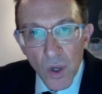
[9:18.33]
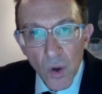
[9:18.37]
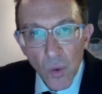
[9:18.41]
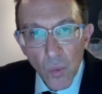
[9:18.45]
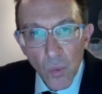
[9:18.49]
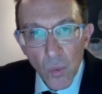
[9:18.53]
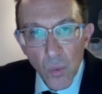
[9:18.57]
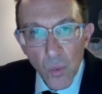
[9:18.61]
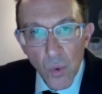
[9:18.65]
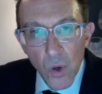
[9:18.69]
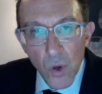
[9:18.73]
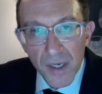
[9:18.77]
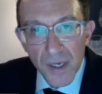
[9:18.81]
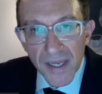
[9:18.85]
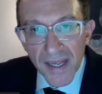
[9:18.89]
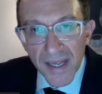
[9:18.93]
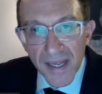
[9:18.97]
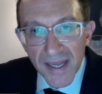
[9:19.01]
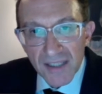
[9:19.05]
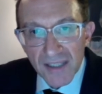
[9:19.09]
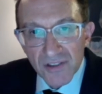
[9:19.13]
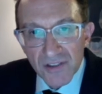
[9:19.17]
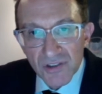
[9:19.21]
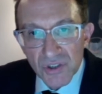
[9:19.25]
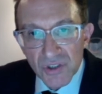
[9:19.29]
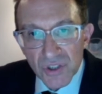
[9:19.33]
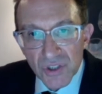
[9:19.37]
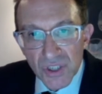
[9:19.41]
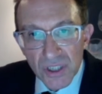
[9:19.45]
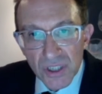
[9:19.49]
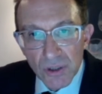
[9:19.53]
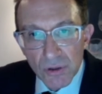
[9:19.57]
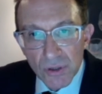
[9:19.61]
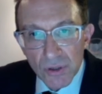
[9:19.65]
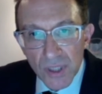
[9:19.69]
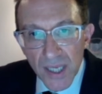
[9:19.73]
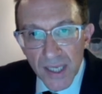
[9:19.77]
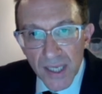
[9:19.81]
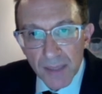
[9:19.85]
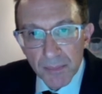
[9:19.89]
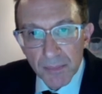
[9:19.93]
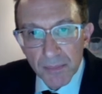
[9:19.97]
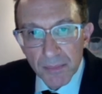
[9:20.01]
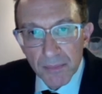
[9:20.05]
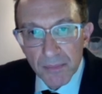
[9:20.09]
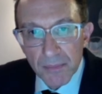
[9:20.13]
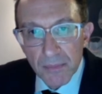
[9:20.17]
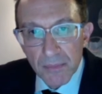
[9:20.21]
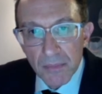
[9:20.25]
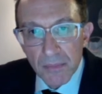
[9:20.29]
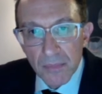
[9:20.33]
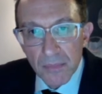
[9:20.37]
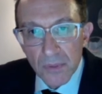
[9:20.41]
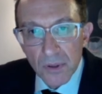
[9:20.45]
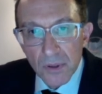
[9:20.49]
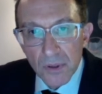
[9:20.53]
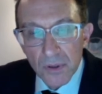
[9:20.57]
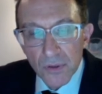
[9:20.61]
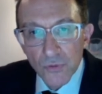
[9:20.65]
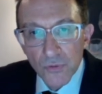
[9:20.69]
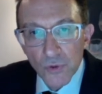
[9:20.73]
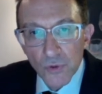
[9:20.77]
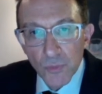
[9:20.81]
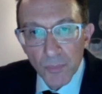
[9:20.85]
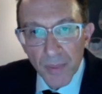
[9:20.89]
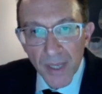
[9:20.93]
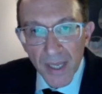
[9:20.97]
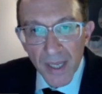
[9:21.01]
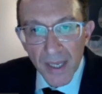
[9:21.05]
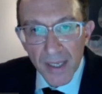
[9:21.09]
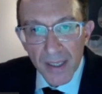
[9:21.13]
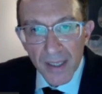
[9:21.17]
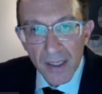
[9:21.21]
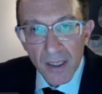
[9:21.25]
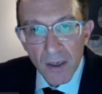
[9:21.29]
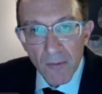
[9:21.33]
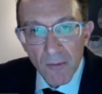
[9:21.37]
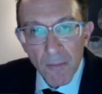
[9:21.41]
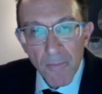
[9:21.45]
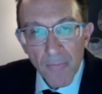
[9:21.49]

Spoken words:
One has a genotype group A,